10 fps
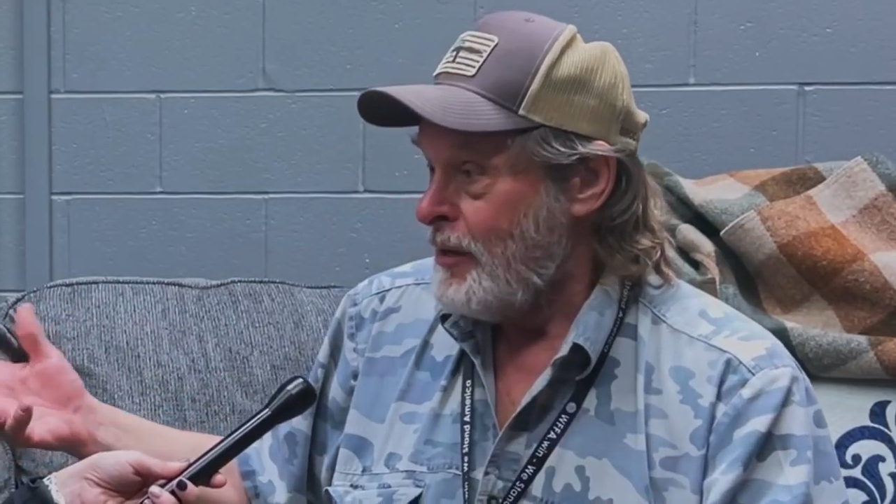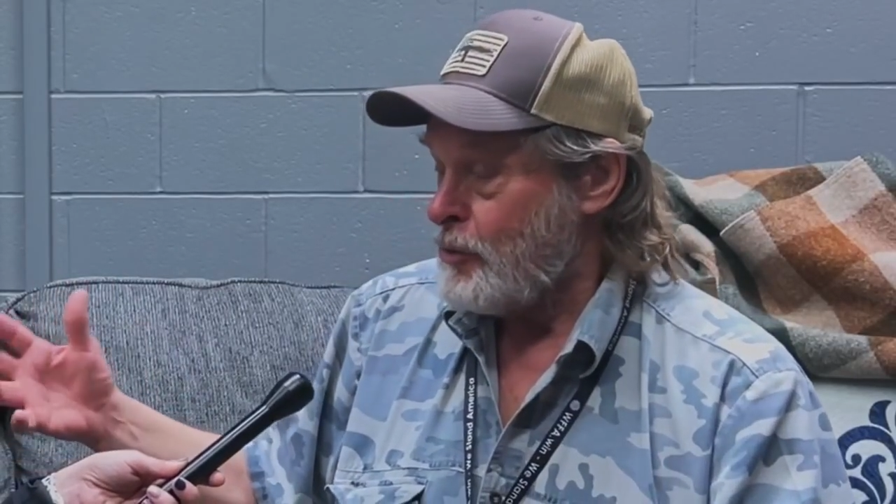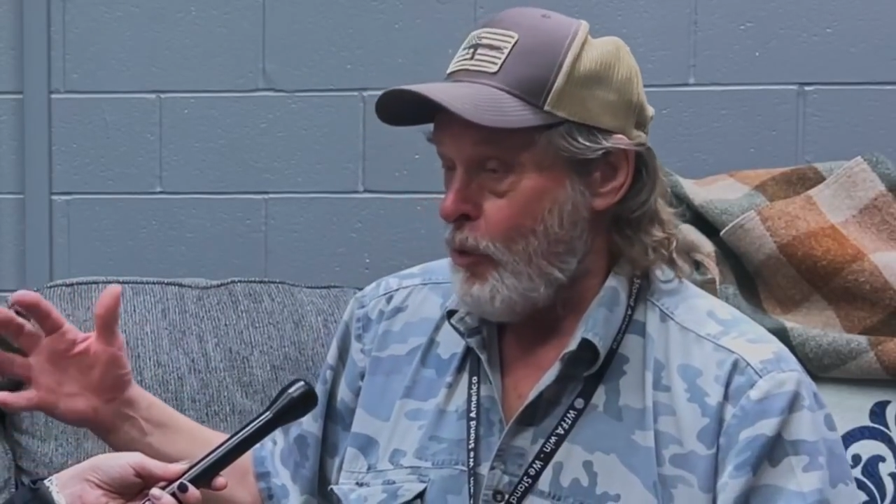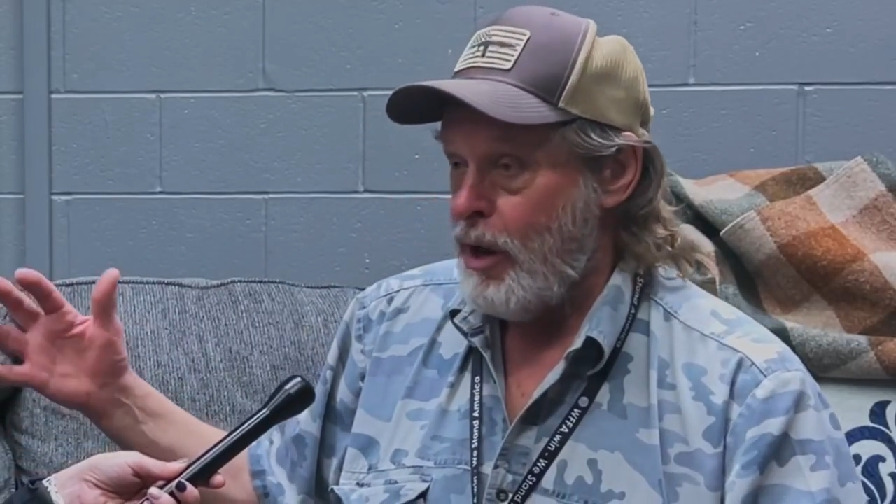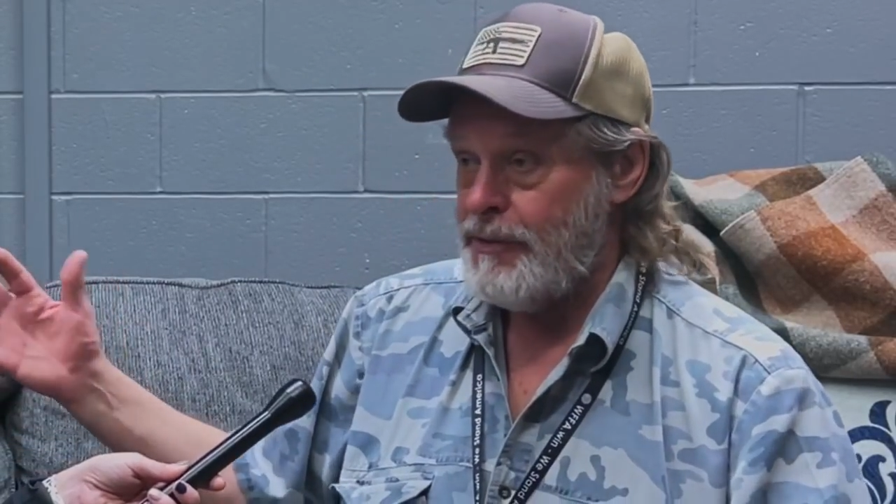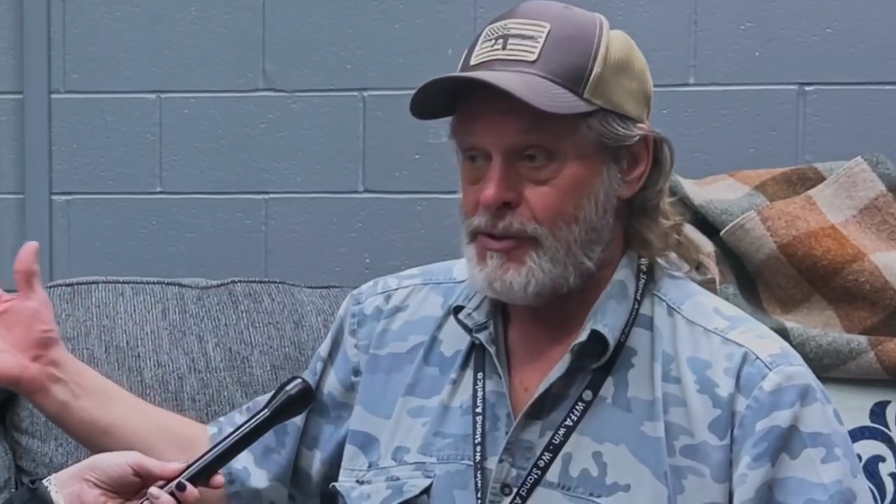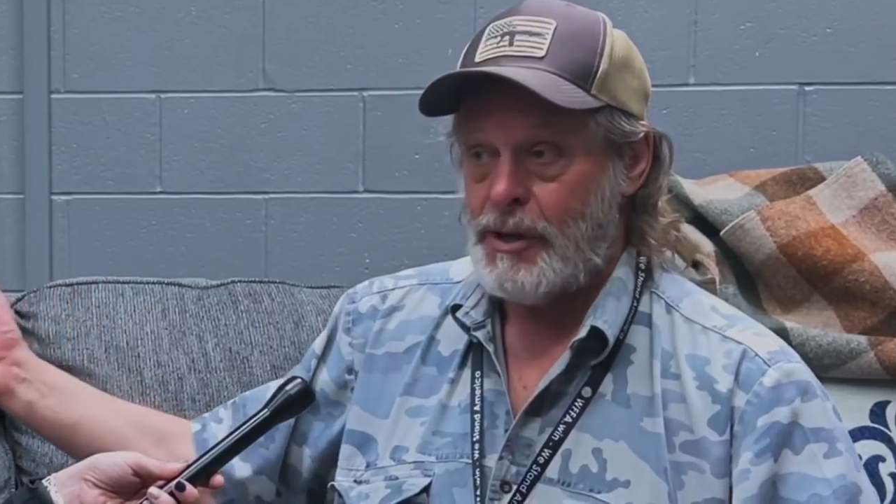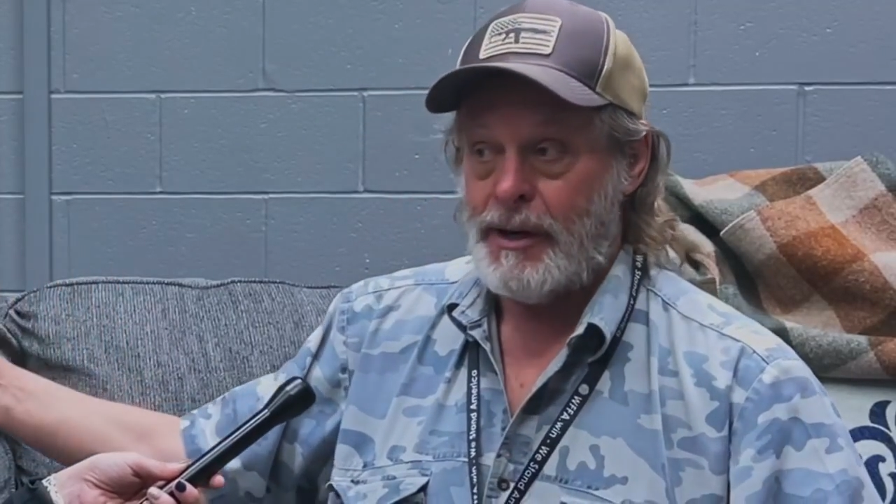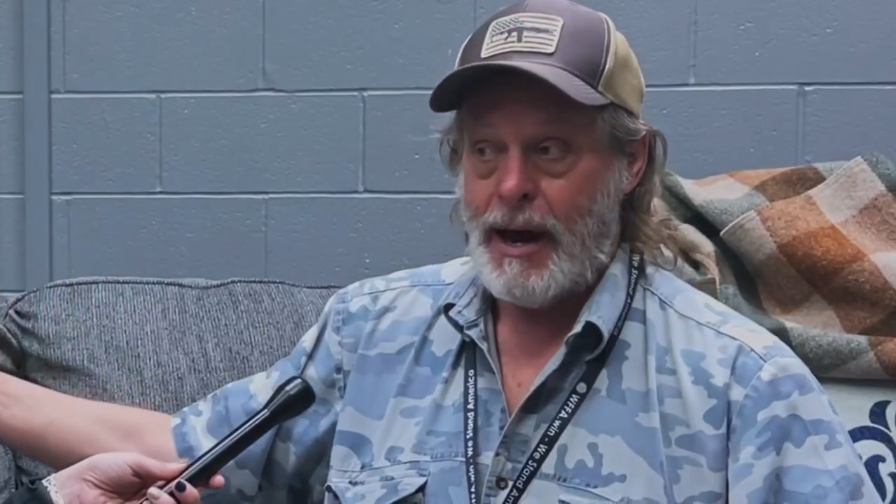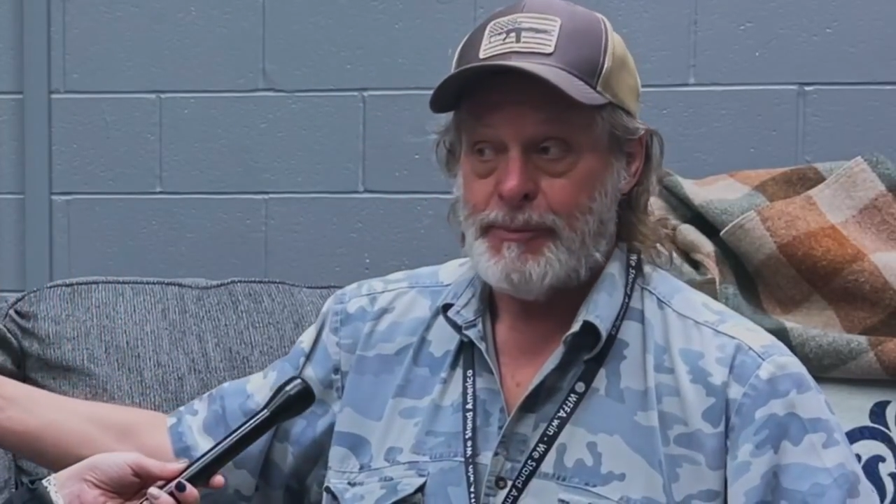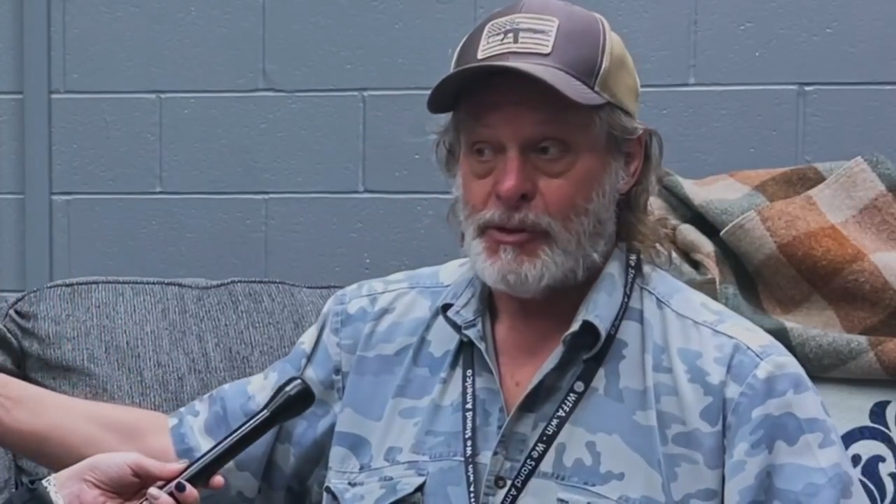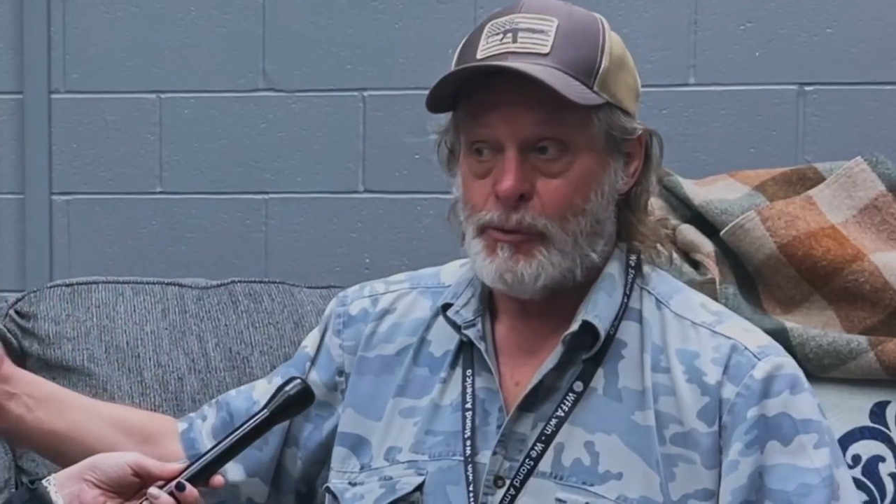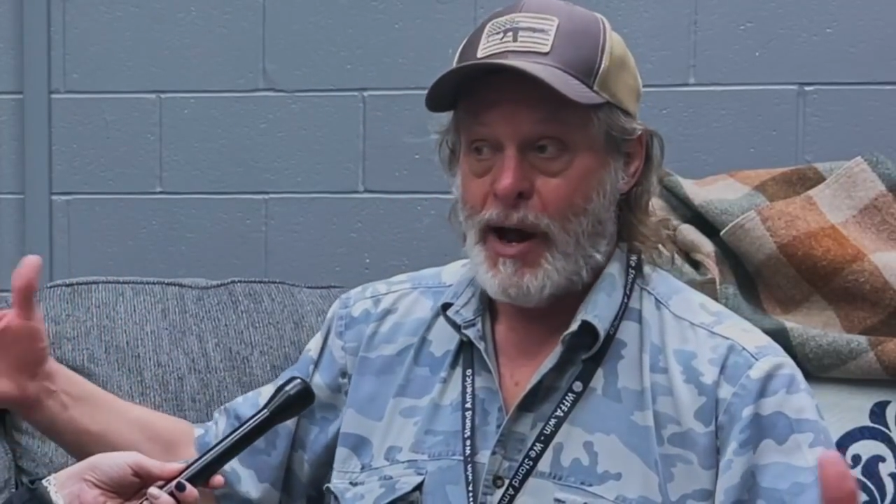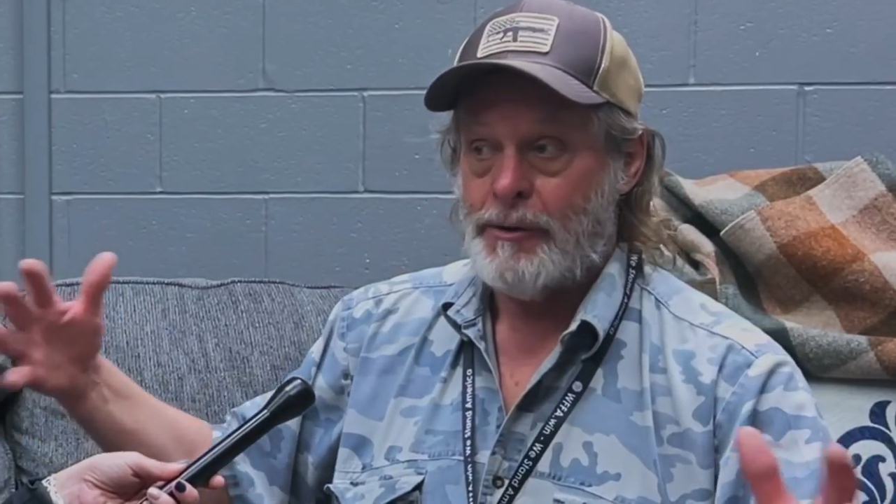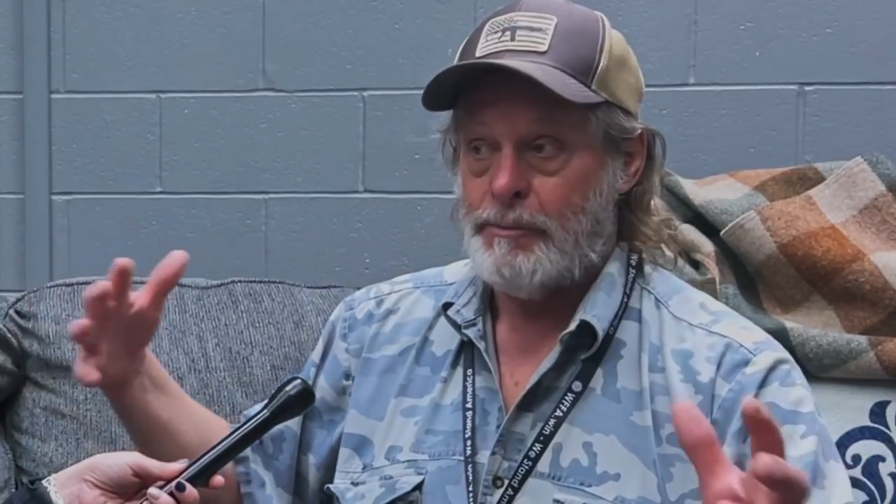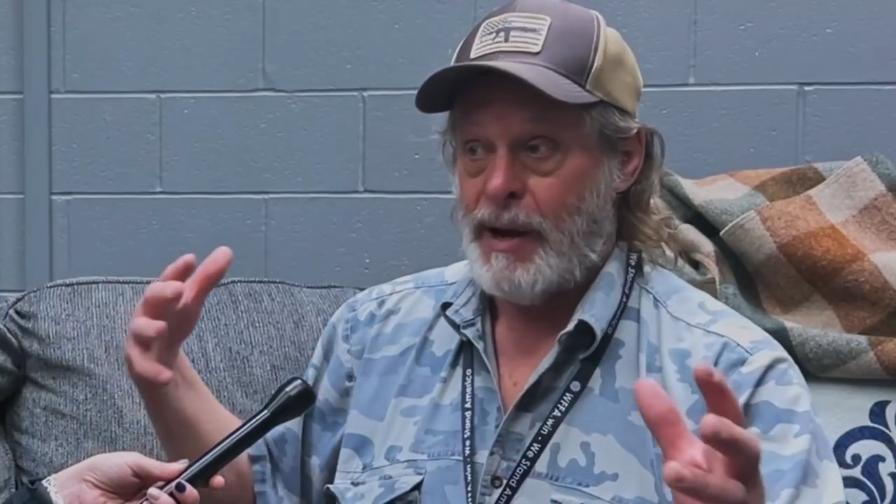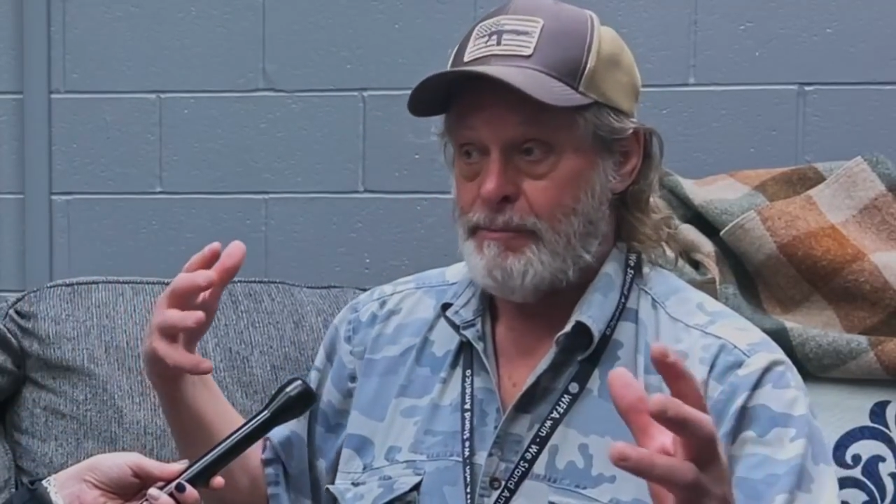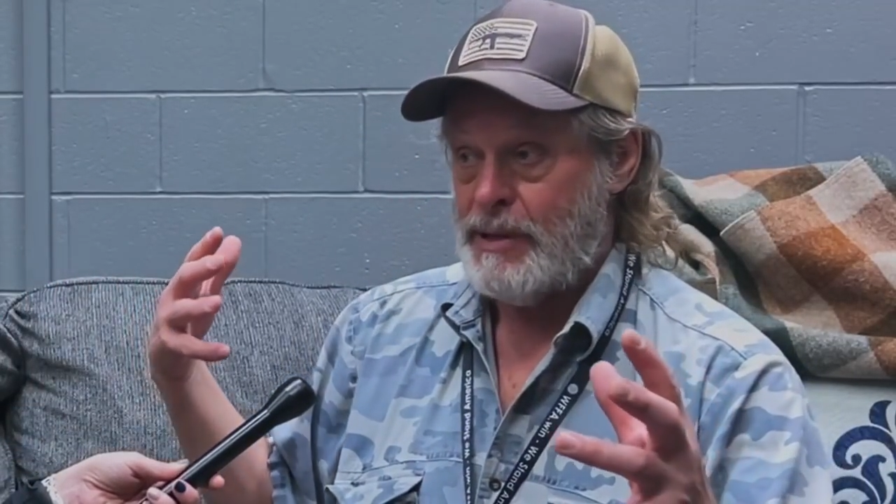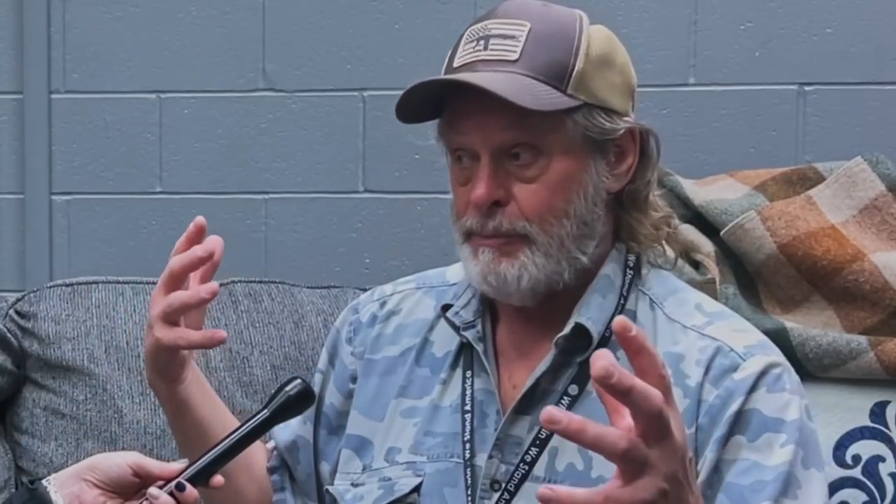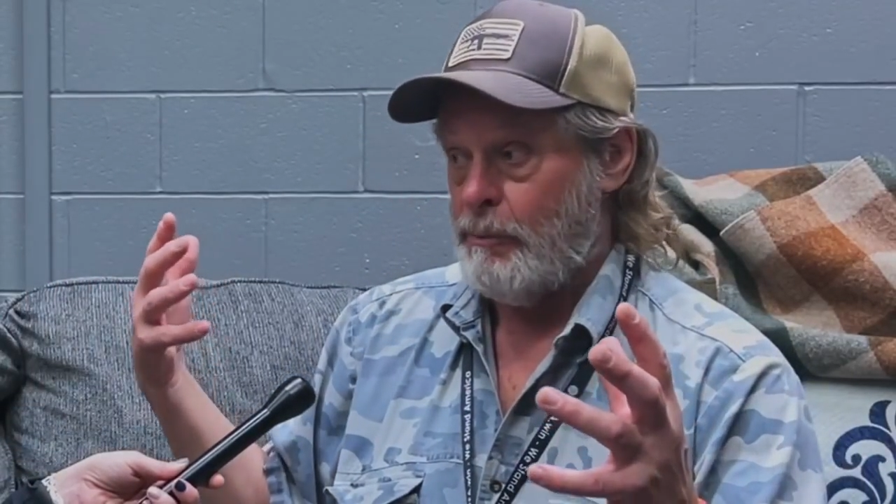So all of a sudden, I'm surrounded by
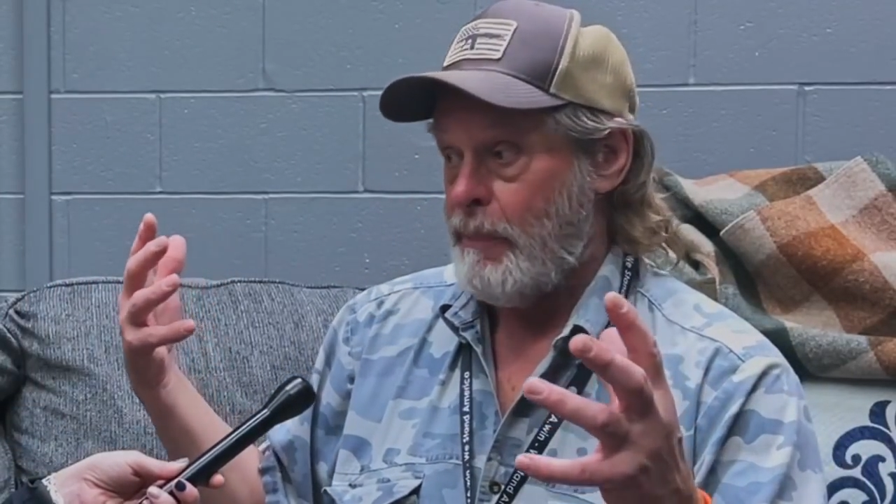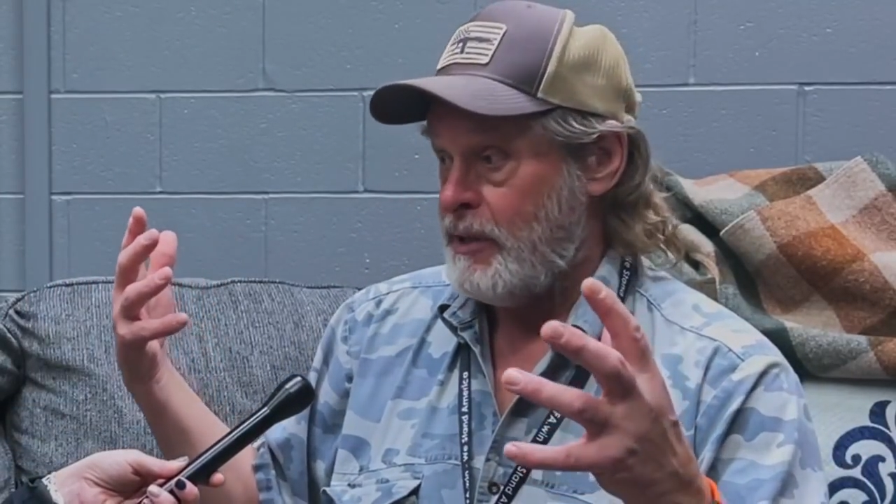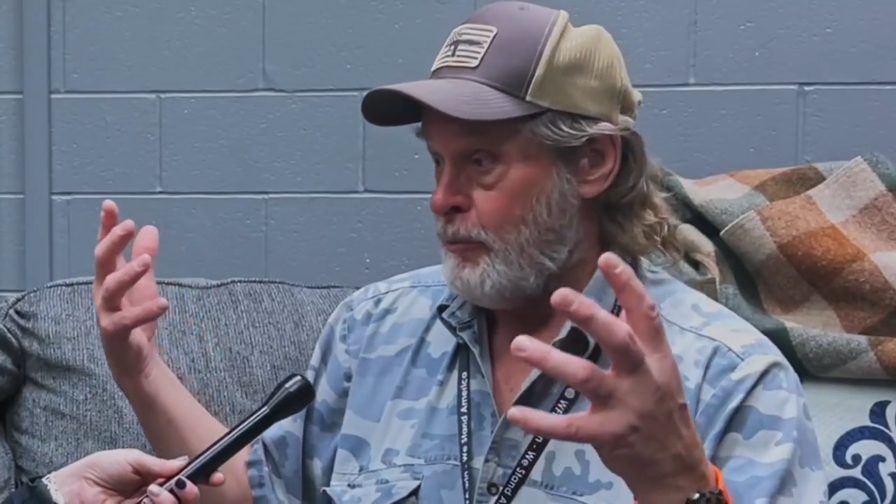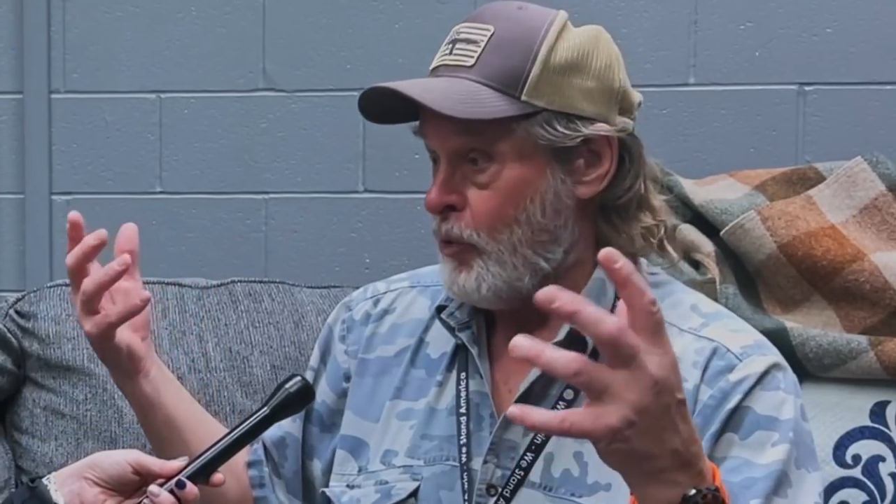people much